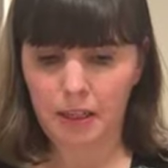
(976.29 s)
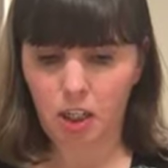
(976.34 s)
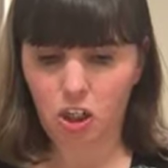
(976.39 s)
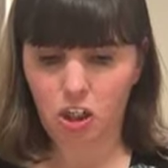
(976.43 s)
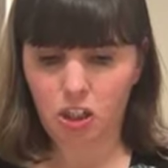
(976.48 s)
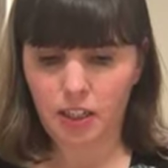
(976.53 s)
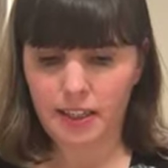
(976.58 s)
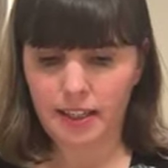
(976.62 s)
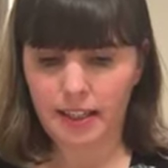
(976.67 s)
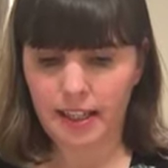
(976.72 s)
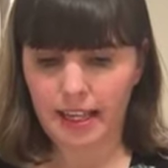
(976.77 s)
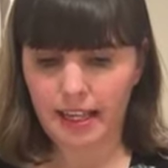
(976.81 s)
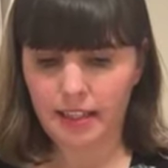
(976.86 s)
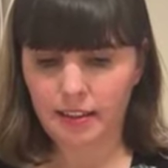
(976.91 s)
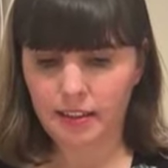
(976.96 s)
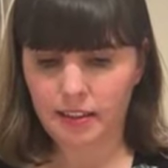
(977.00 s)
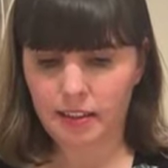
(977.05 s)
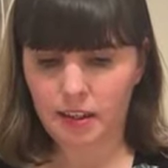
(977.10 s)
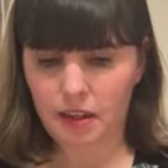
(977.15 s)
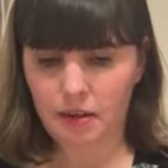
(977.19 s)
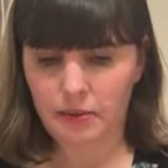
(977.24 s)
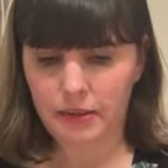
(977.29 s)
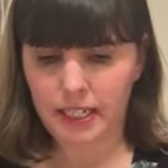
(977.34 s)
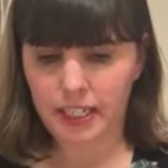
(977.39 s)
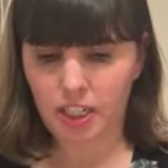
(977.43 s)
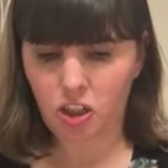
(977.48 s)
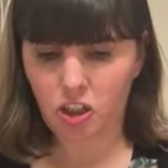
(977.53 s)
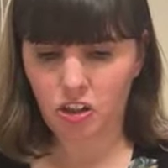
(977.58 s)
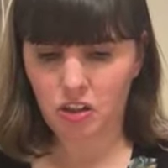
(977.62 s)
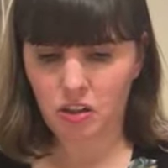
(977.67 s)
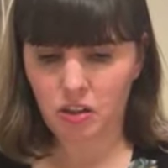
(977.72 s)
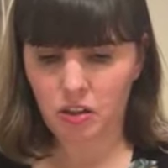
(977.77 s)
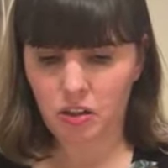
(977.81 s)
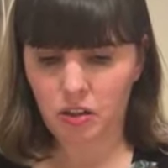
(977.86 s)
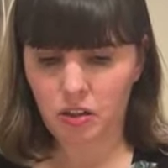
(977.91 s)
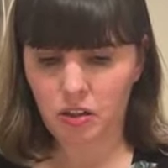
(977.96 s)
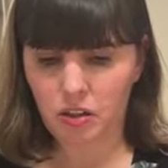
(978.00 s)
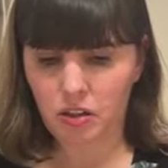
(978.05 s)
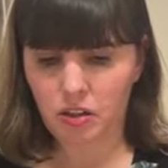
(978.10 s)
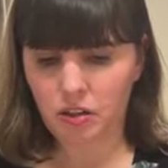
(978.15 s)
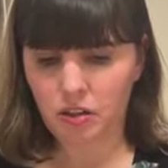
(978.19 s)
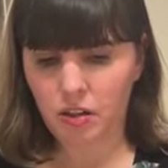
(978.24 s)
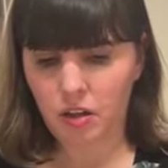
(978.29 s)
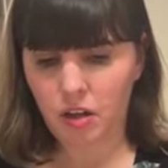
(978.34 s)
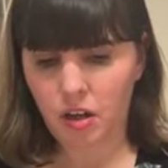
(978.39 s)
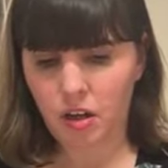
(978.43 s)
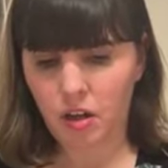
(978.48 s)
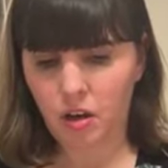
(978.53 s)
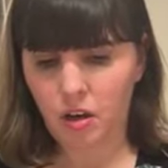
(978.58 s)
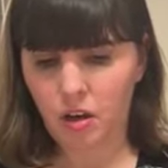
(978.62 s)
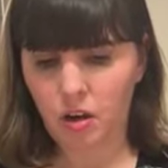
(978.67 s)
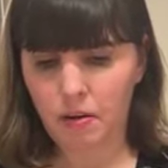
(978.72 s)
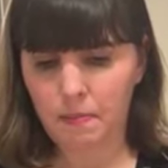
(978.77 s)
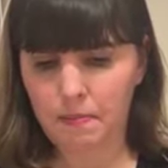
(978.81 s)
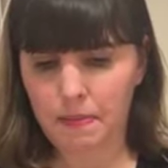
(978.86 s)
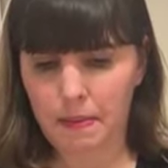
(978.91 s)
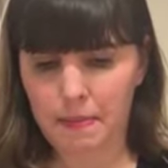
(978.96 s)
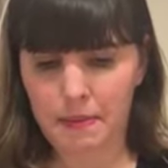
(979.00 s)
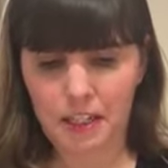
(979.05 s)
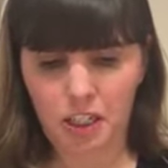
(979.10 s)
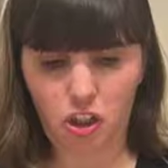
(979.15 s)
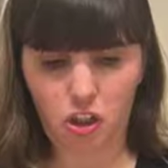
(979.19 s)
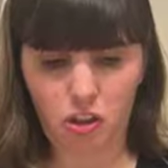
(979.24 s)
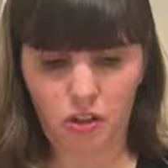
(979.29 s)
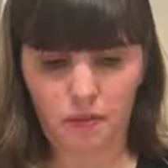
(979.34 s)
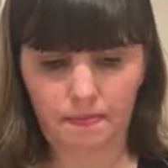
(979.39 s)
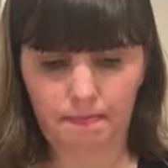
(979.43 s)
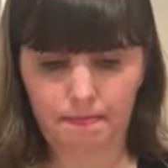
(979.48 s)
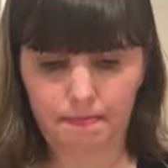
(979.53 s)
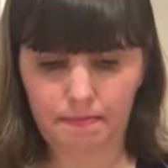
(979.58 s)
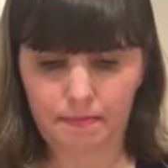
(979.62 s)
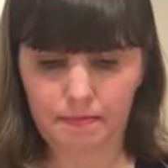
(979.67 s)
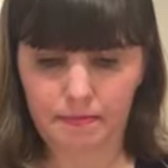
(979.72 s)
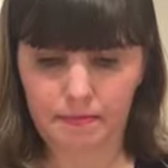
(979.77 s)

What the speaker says: because that's going to, oh, maybe I do.